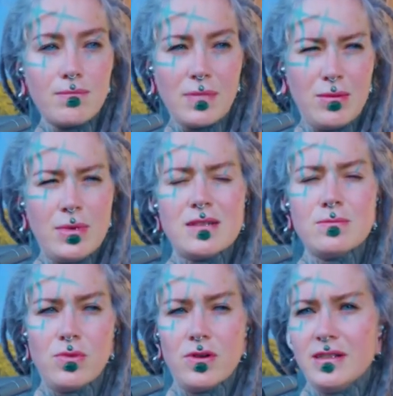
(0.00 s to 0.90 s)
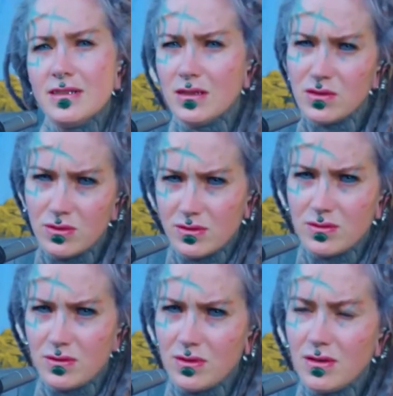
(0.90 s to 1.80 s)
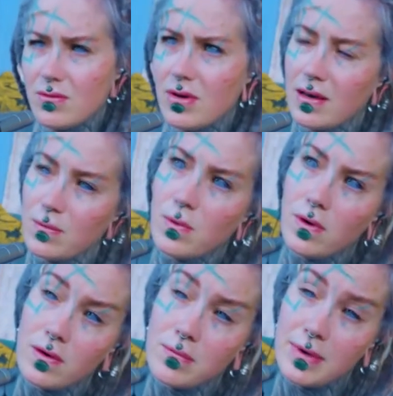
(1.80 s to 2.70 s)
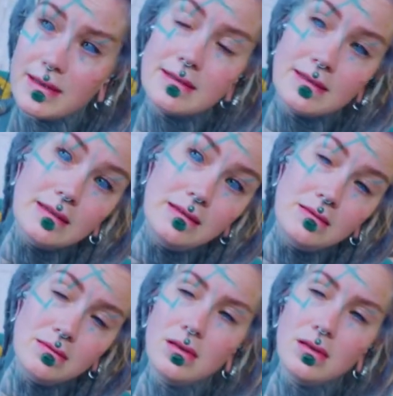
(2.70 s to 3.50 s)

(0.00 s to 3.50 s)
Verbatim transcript: Maybe spoiled is also not the right word, but still